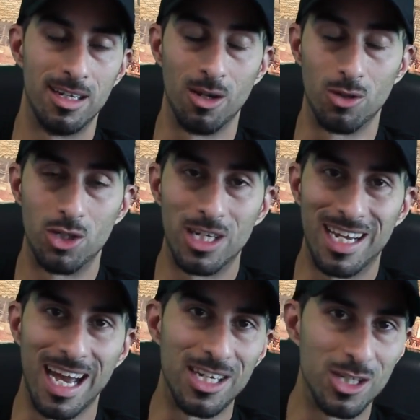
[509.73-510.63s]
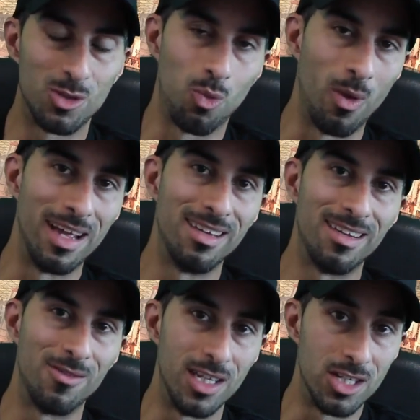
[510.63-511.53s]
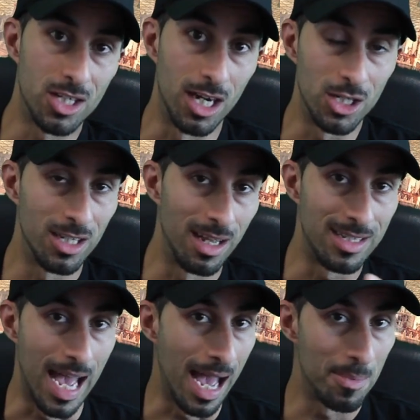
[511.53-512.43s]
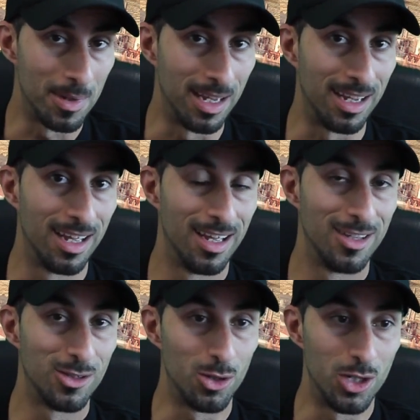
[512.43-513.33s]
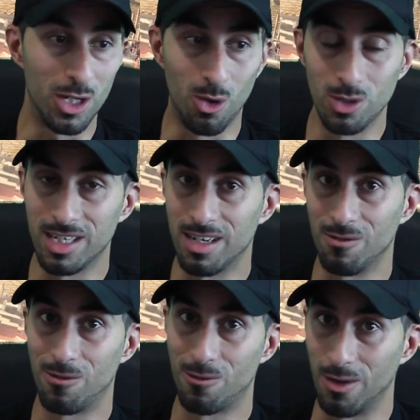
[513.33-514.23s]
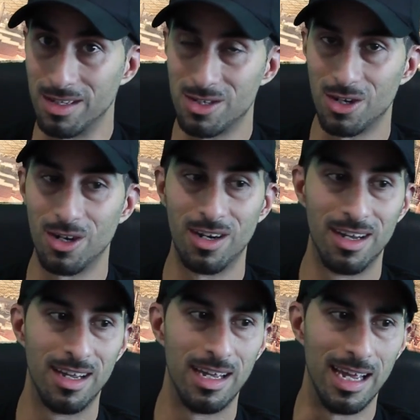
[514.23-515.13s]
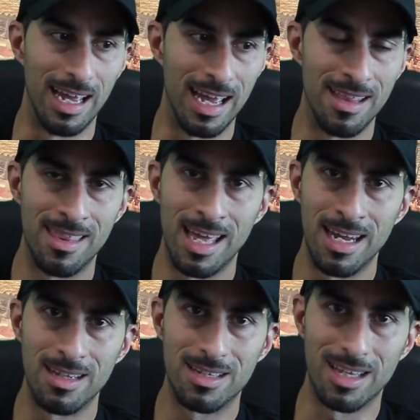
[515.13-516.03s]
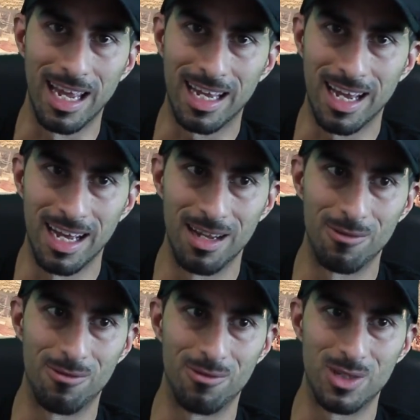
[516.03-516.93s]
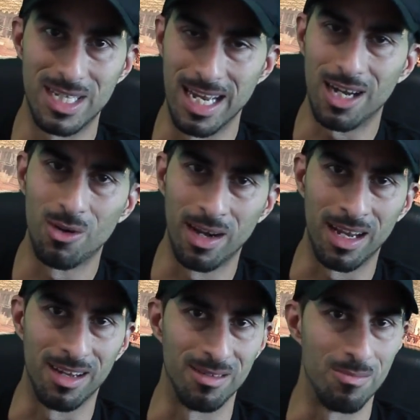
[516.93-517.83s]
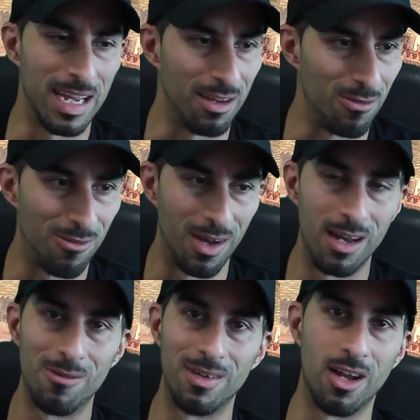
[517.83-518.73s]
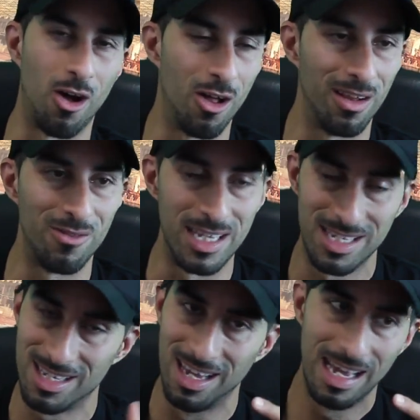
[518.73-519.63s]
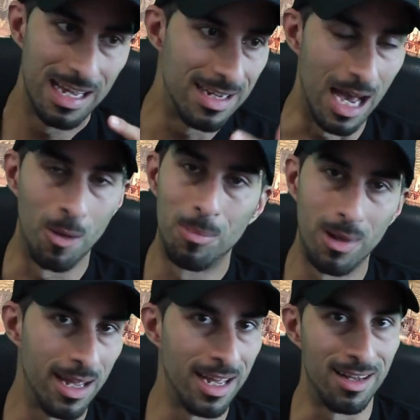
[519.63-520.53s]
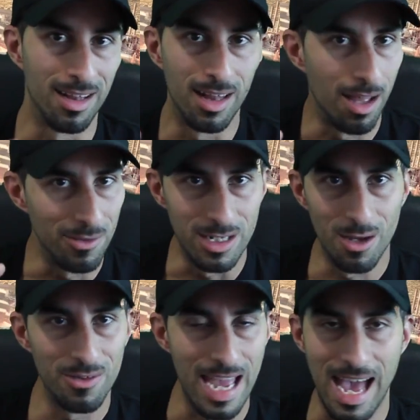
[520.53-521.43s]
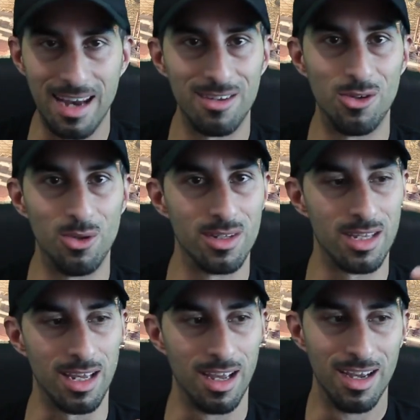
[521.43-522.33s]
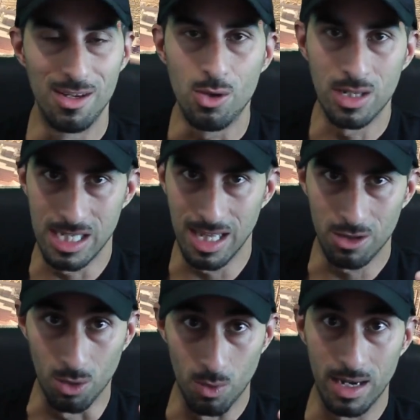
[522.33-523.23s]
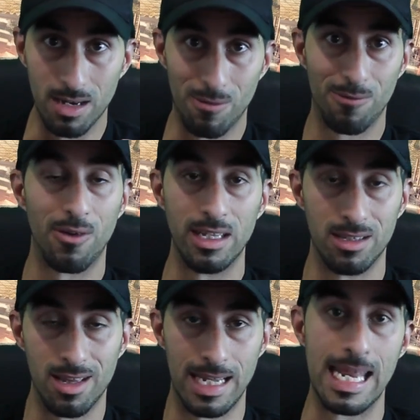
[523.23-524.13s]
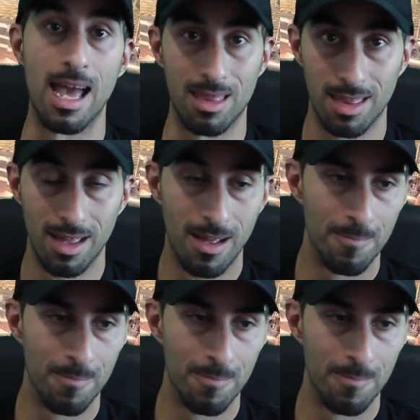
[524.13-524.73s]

you know, she catches wind of the discussion that's happening, so she goes and confronts her, and then it's like kind of snickering and making fun of and all of this downplay and lovey-dovey attitude. It's like, you can see that they're ready to fight to the death.